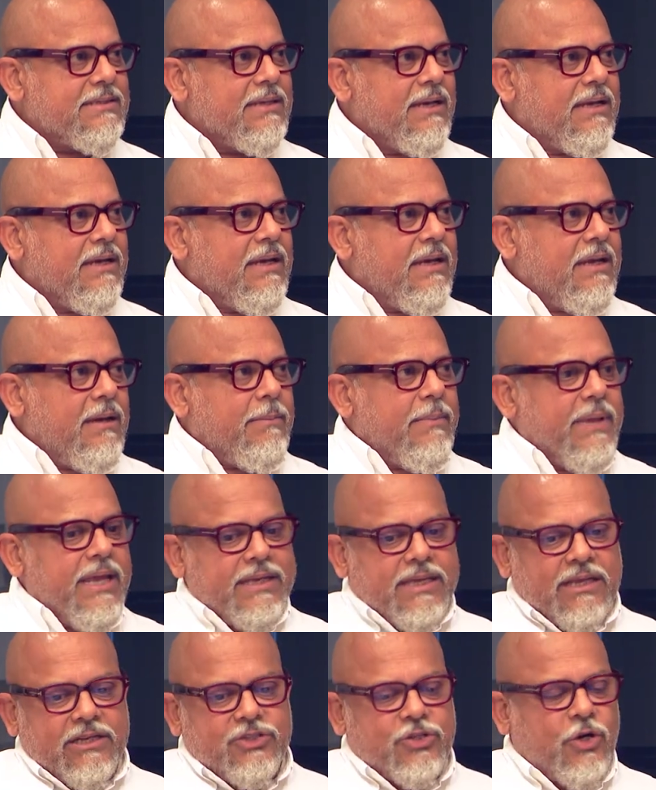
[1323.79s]
Correct.
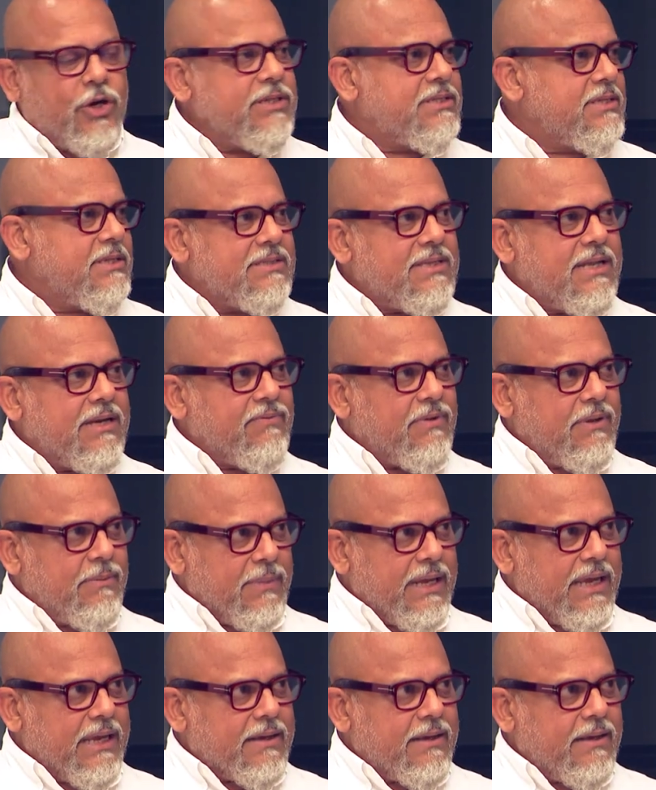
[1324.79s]
Making choices that we
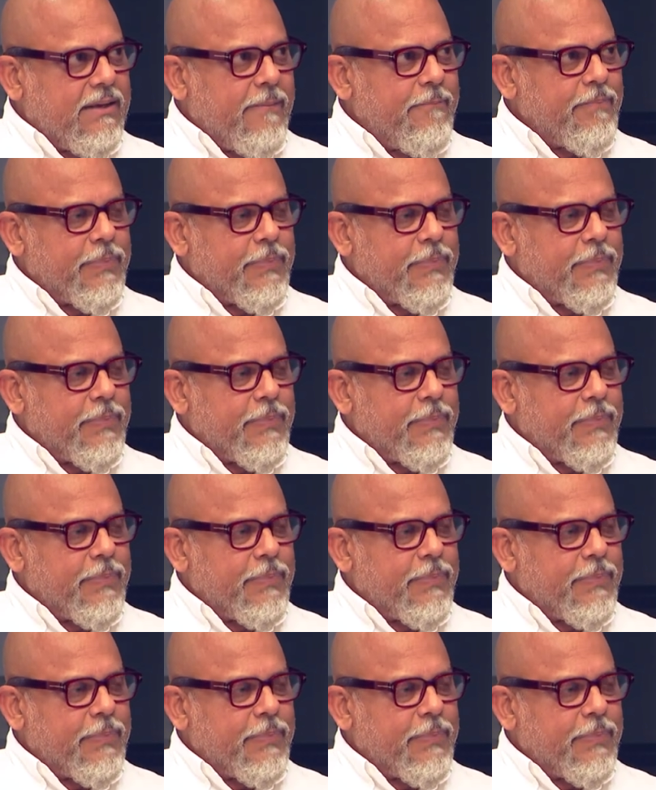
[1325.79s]
make.